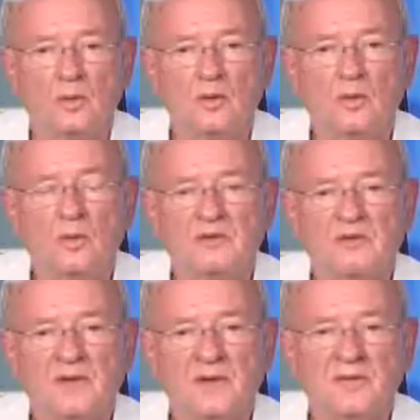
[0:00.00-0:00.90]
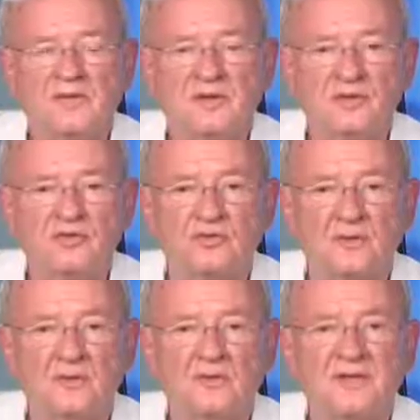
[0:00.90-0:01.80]
Well, one should have a
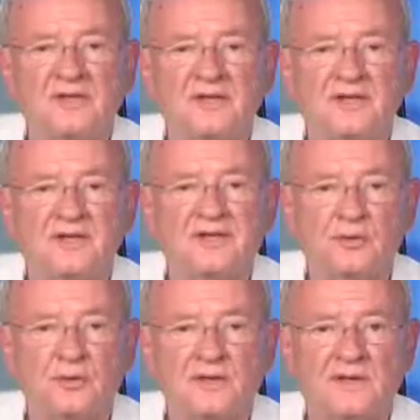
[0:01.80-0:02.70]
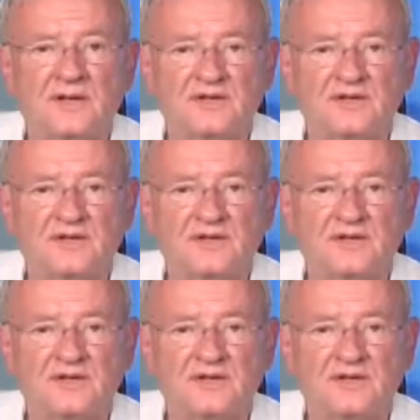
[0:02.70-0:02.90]
sunscreen of at least 30